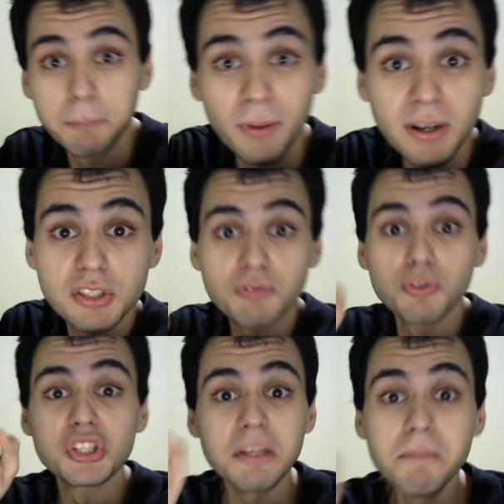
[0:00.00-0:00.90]
burns
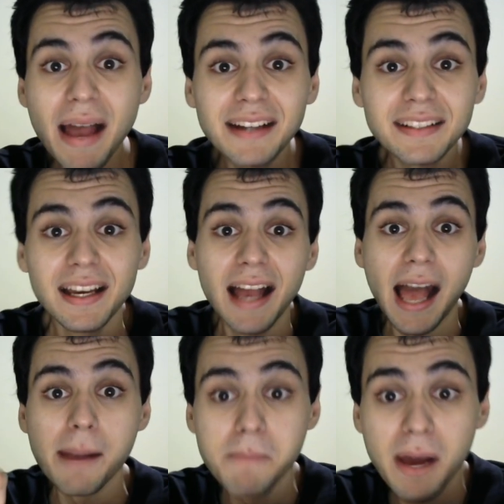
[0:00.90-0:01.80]
through cement
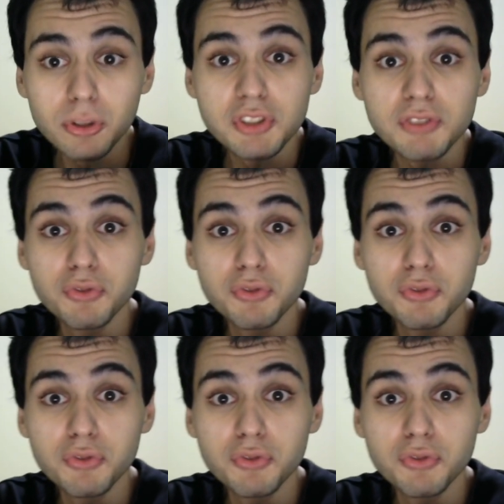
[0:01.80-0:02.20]
and melts